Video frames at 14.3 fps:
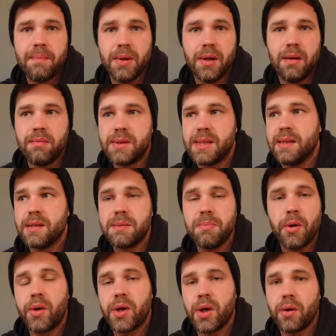But since
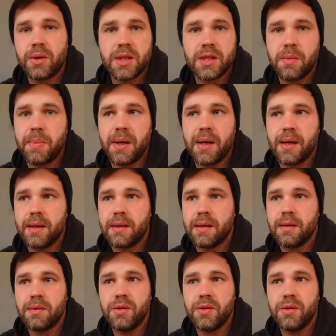Smoky Oak disappeared,